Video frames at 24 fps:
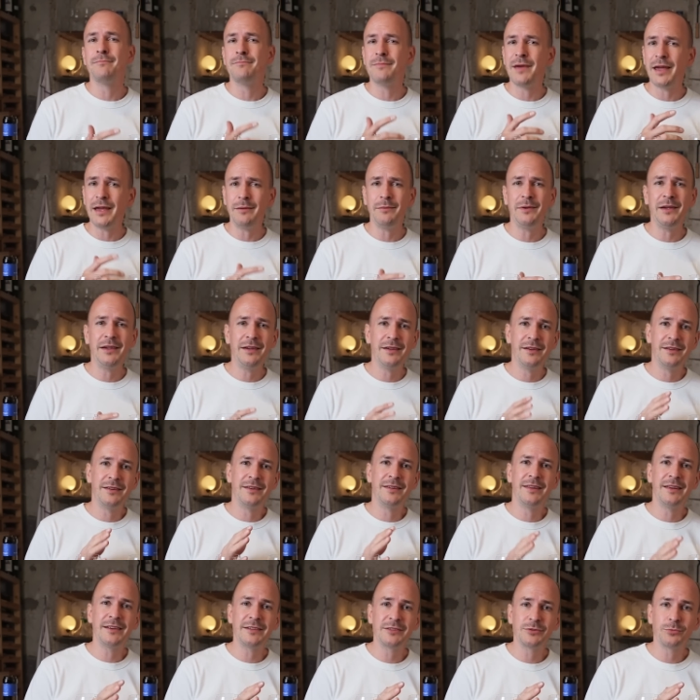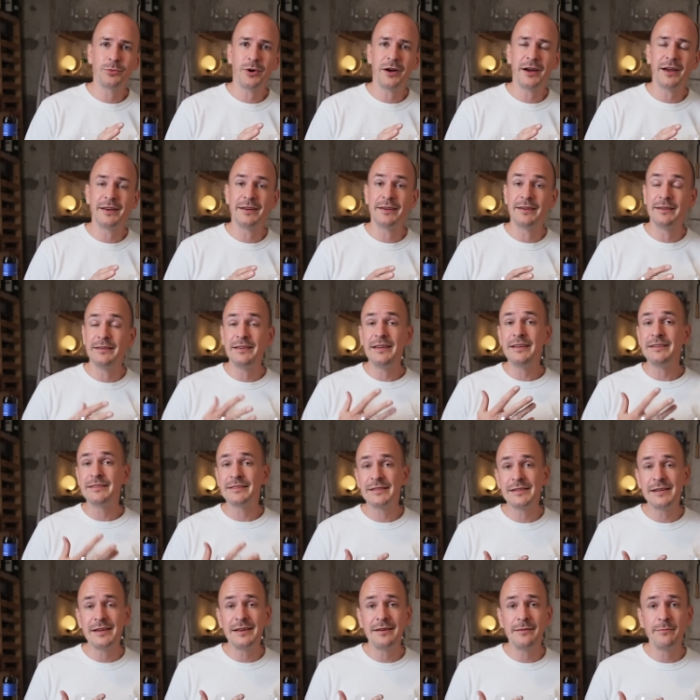Maybe this wine needs
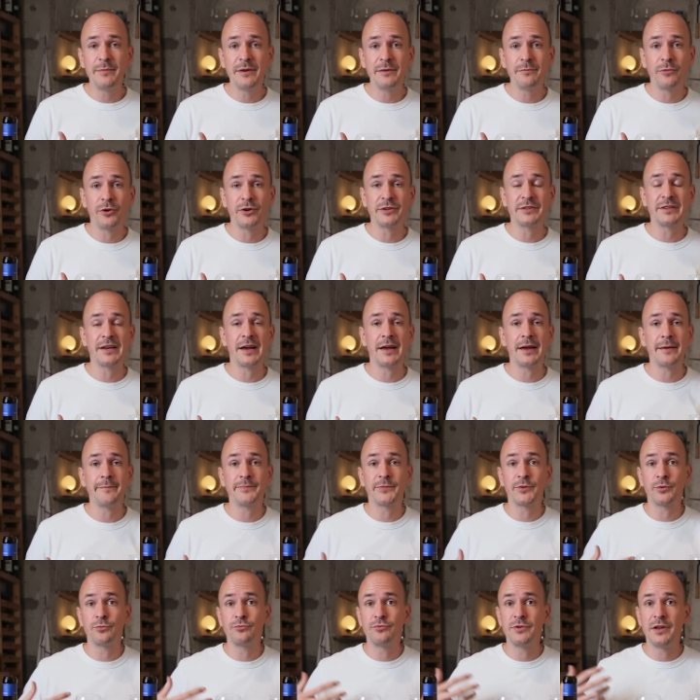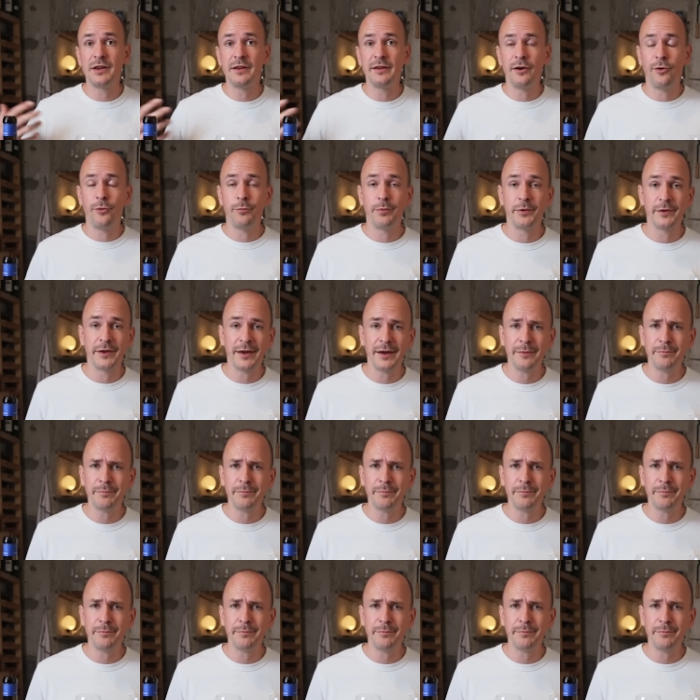a little bit more time to really open